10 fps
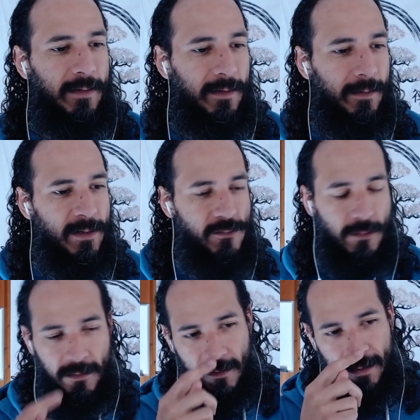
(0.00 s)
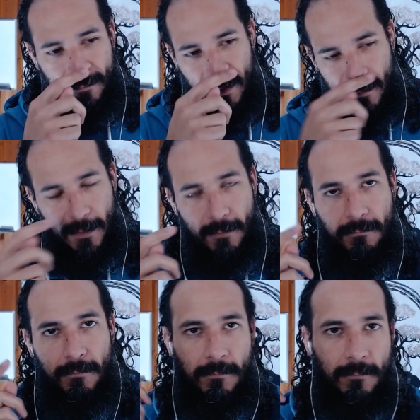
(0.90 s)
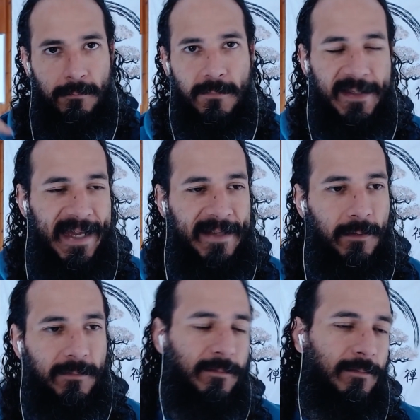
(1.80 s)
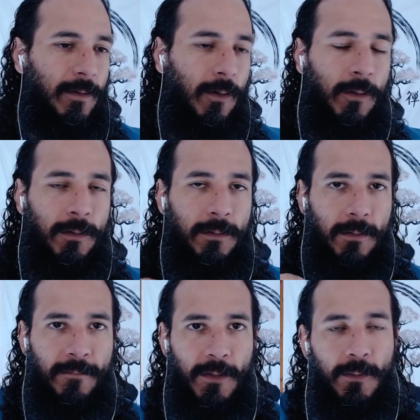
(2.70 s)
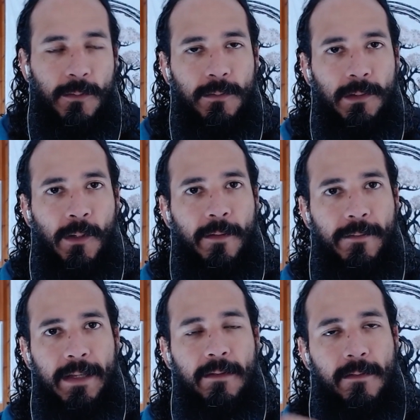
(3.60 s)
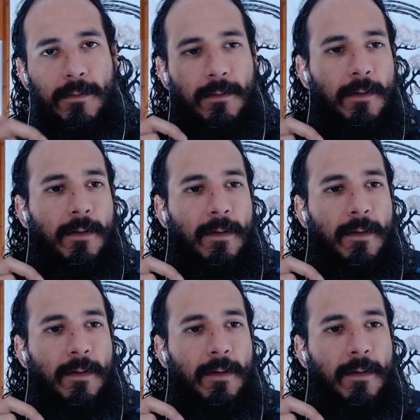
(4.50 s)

They didn't mention its name here, but it's Gandalf for all of you Lord of the Rings